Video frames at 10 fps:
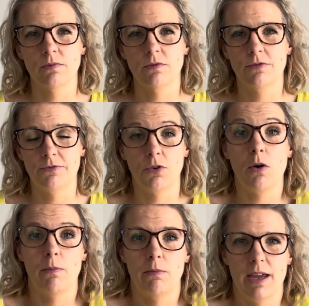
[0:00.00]

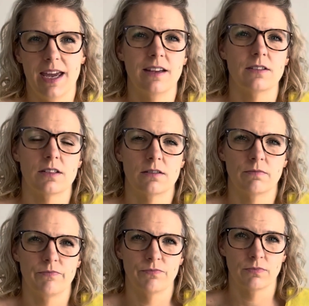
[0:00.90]
from his
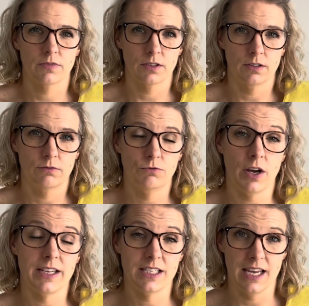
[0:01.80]

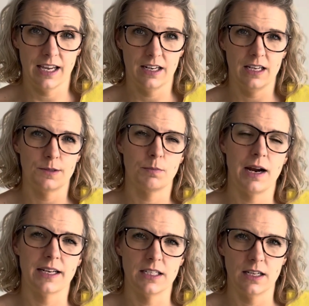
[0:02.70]
writing and his
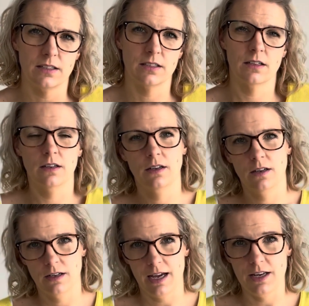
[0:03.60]
practice
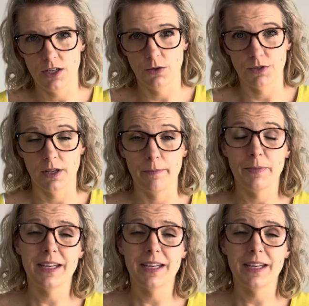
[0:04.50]
and use them. But